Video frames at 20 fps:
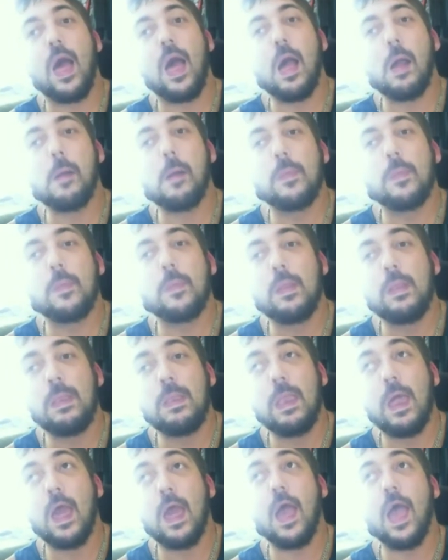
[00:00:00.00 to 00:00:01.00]
do
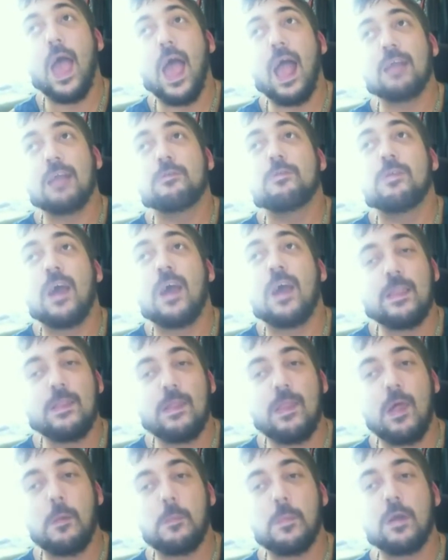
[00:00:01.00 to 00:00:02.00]

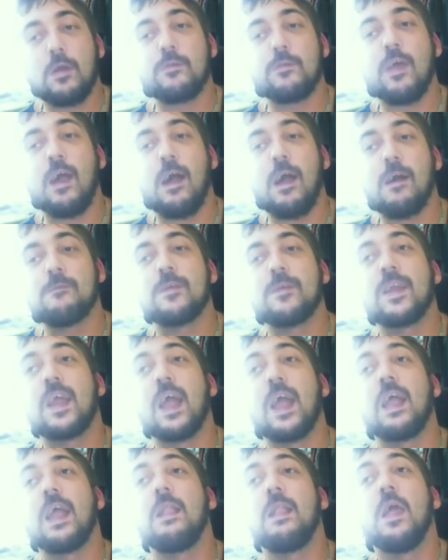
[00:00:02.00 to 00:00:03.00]
that because I
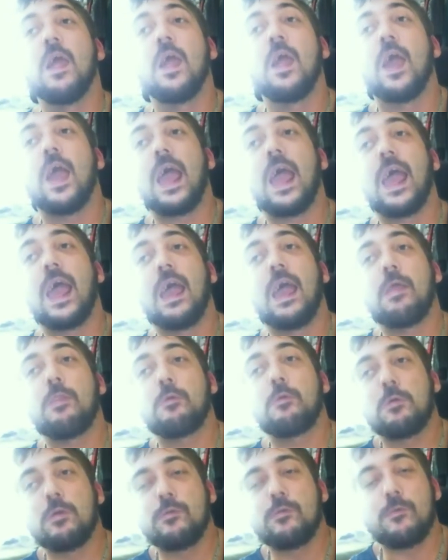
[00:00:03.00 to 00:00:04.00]
advocate. And the
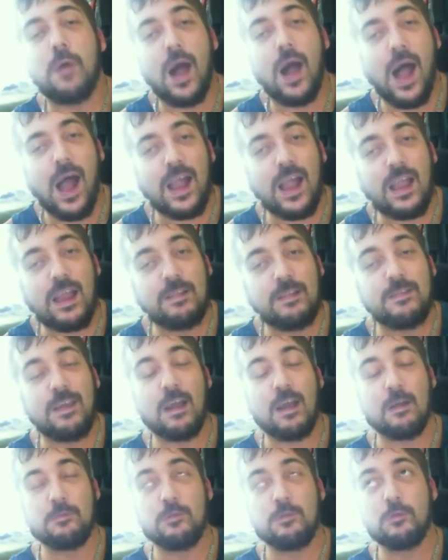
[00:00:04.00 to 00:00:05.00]
reason why I get
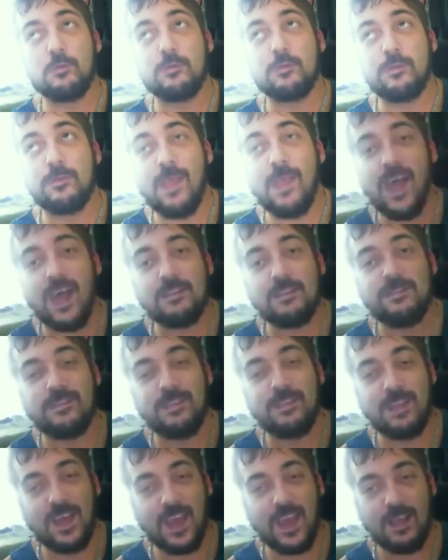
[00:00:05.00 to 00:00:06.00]
tattoos is not just to
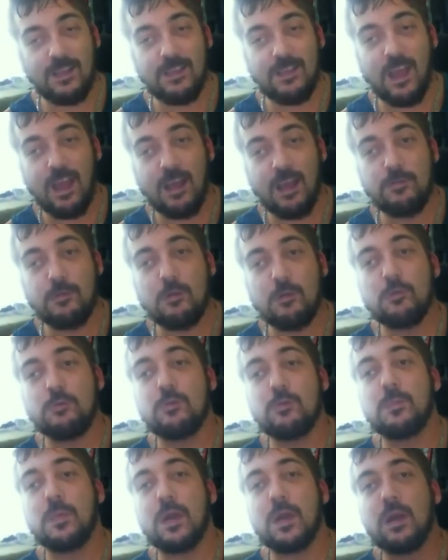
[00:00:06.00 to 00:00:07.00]
get tattoos, is
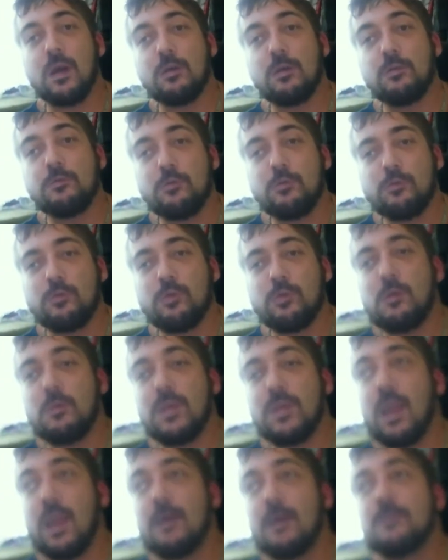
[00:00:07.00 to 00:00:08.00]
because usually when you
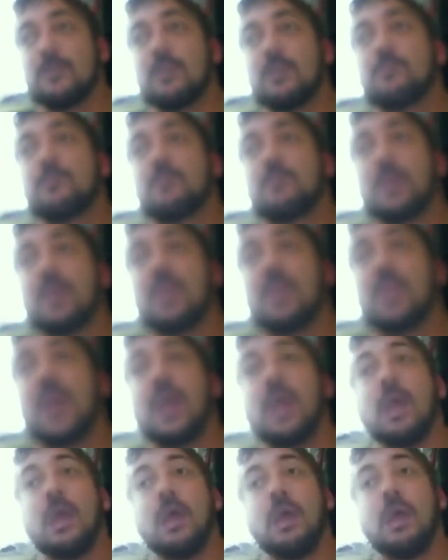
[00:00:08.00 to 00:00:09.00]
have a disability,
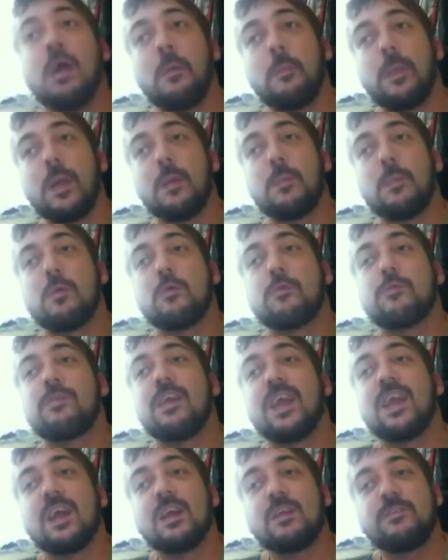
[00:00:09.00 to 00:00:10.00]
people see
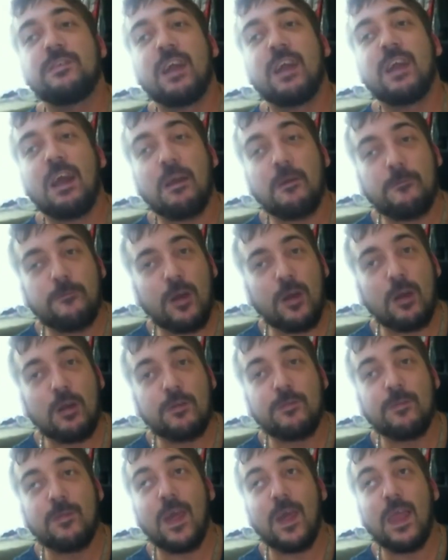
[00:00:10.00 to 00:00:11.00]
your chair
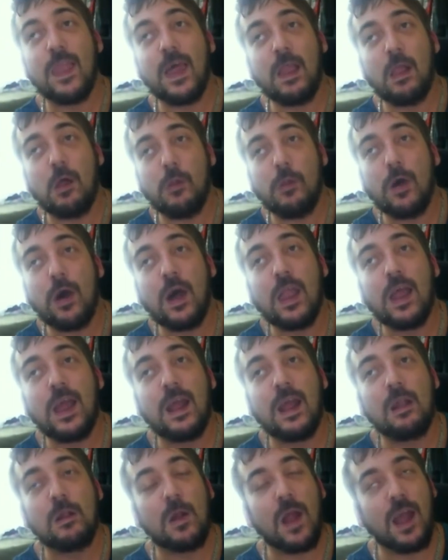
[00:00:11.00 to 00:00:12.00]
first and they don't know how to
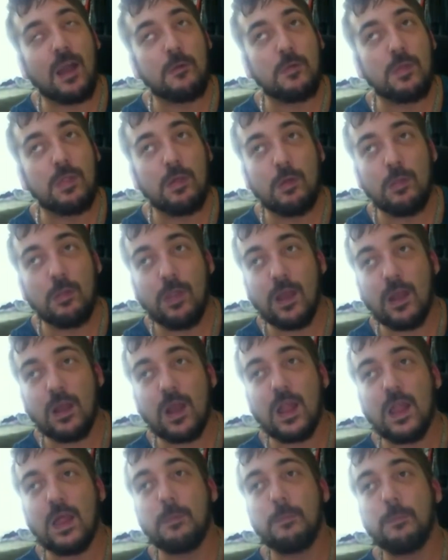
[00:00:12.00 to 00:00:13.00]
interact with you, and they're
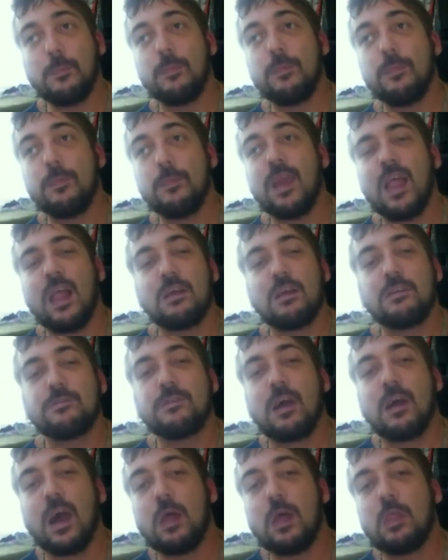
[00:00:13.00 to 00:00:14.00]
kind of
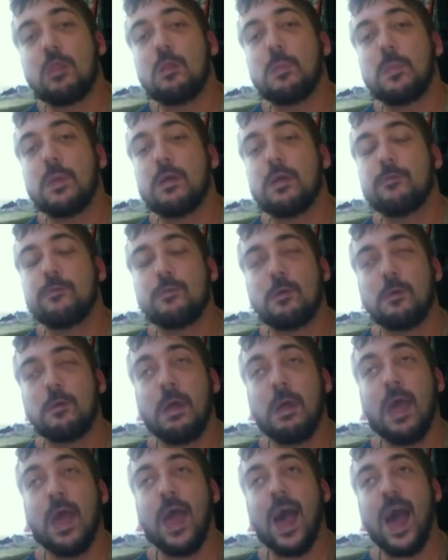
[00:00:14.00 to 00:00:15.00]
shy a little bit. So
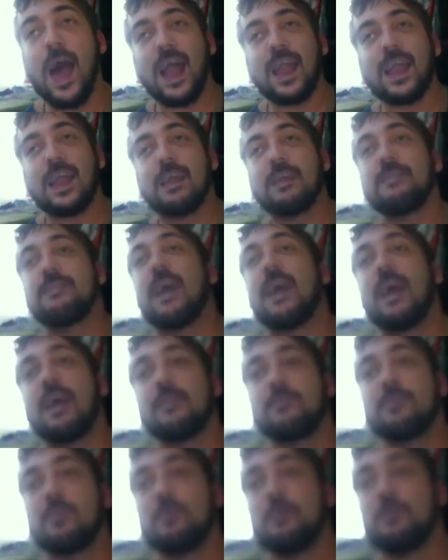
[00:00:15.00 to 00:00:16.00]
I get
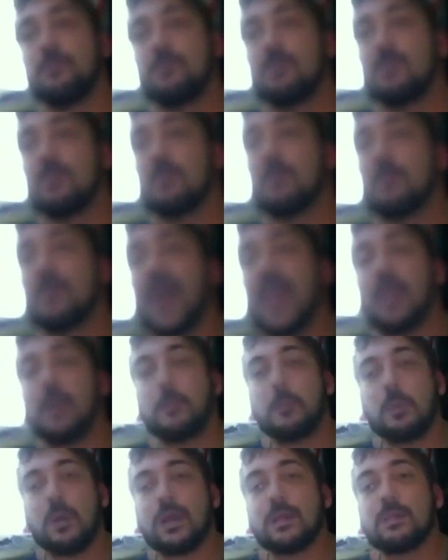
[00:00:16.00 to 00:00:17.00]
tattoos to kind of
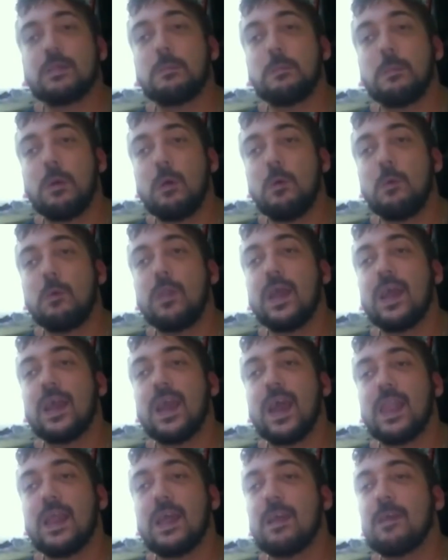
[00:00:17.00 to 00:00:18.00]
break the mold and kind
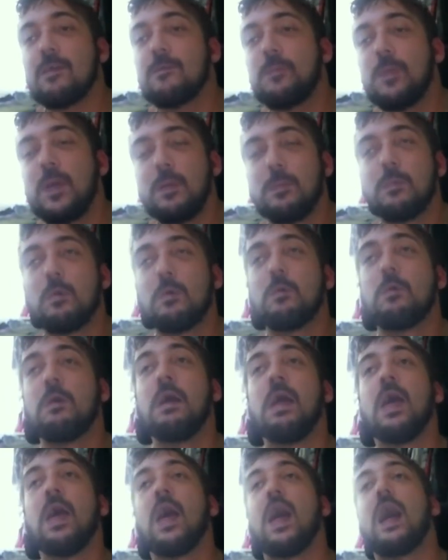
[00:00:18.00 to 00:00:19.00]
of give people
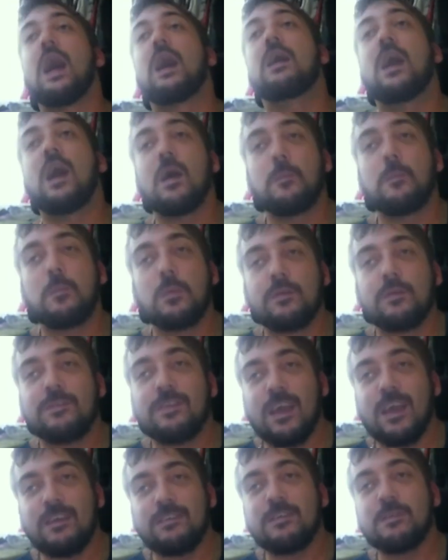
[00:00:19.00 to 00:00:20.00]
a
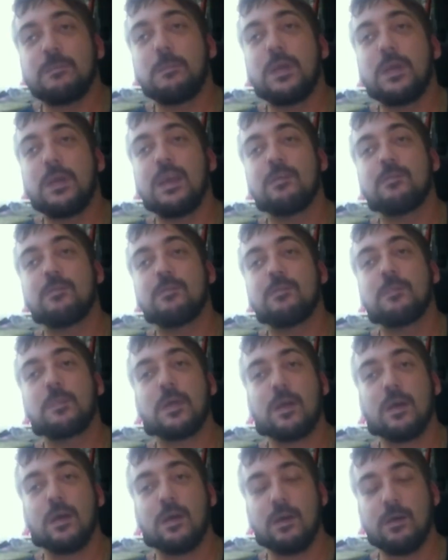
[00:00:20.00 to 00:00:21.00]
conversation piece,
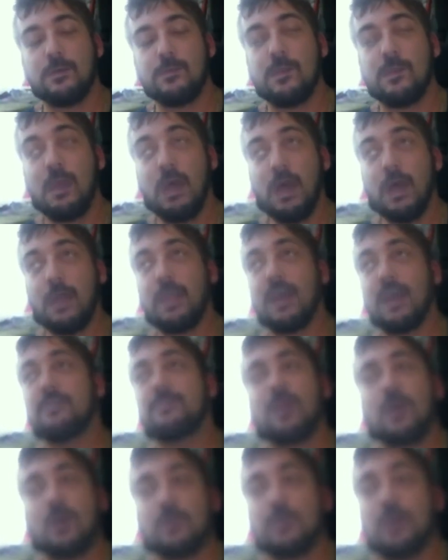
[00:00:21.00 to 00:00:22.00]
because they
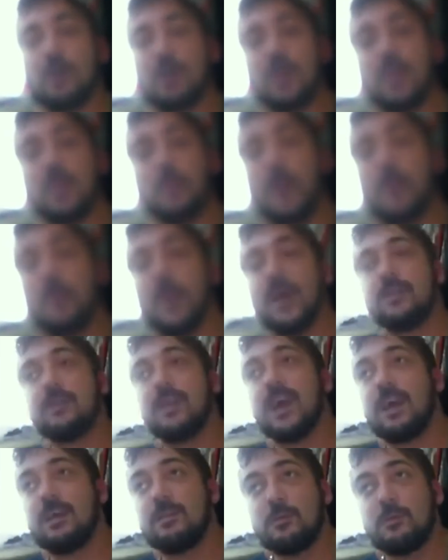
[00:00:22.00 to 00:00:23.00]
start talking about my
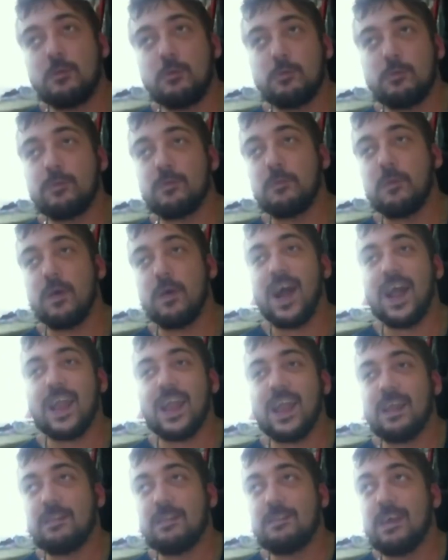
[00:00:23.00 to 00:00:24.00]
tattoos and why I
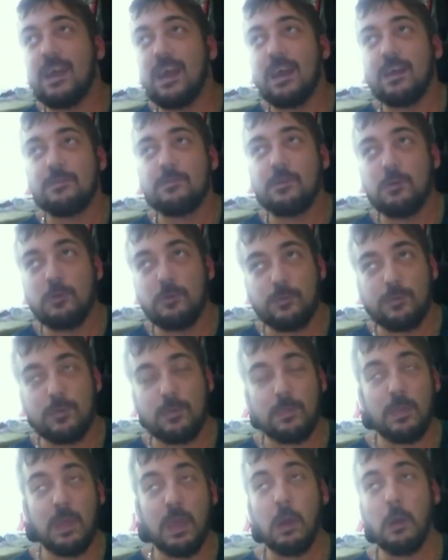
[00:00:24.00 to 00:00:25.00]
get tattoos and
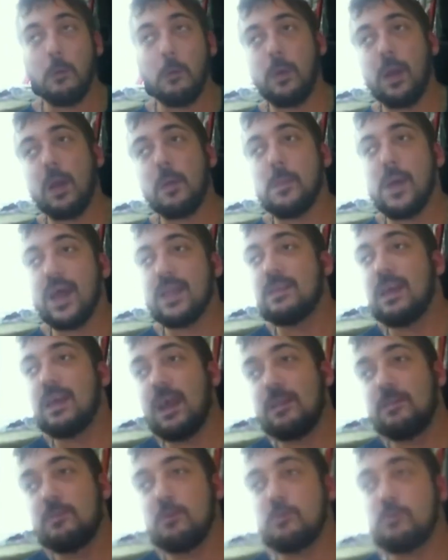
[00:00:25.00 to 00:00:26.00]
where my
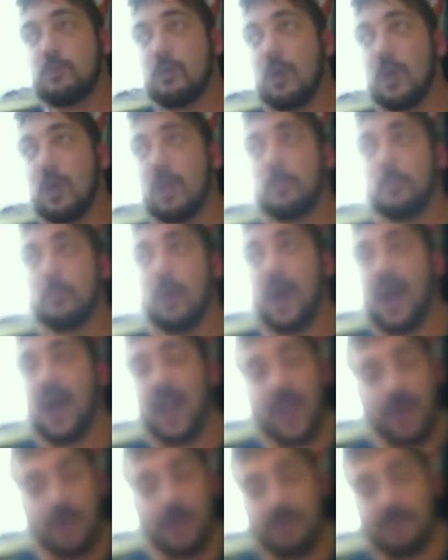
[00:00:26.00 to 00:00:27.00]
tattoos are and why I
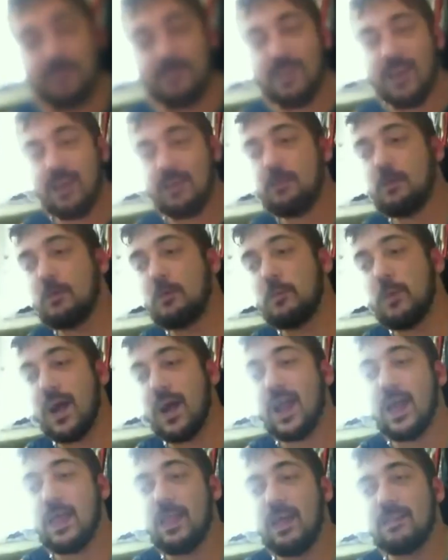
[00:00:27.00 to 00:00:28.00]
got this tattoo and why I
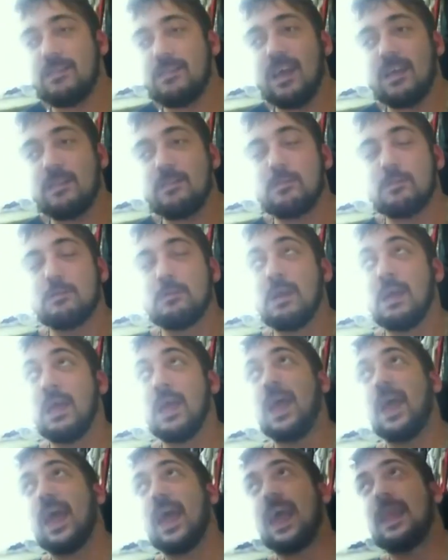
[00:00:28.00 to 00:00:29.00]
got that tattoo.
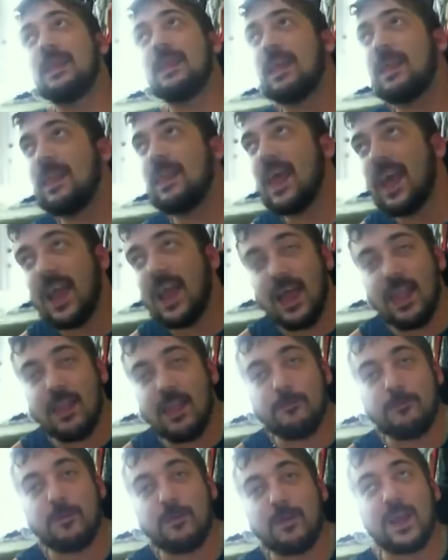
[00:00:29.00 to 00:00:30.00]
And then they kind
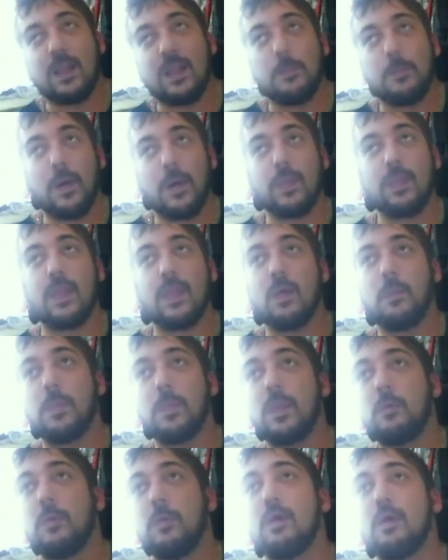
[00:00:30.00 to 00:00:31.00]
of forget about that I'm
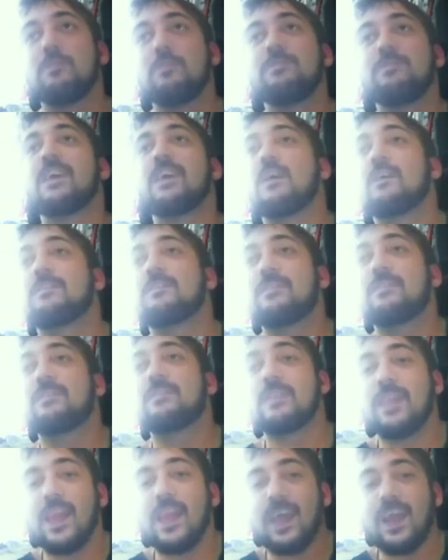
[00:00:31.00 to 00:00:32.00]
in a wheelchair, so
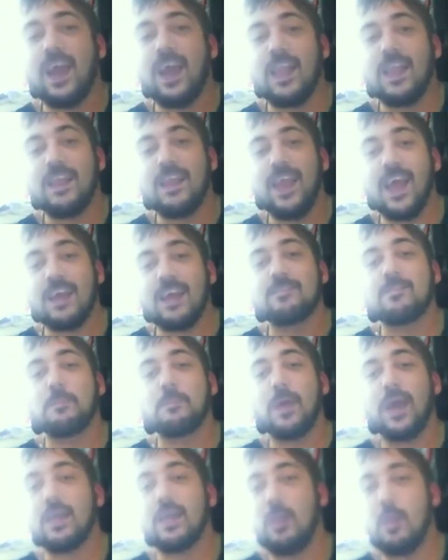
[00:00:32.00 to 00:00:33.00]
then it kind of knocks them
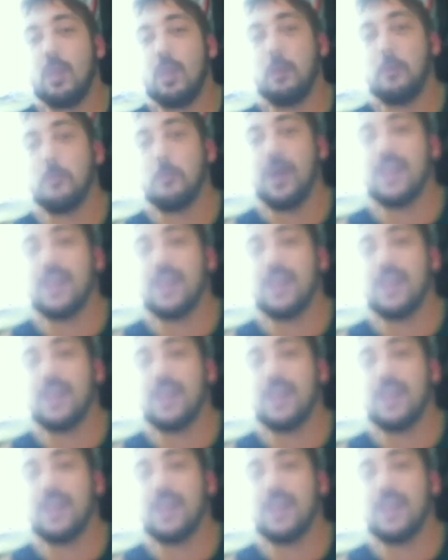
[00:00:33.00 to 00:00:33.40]
back and they're like, wait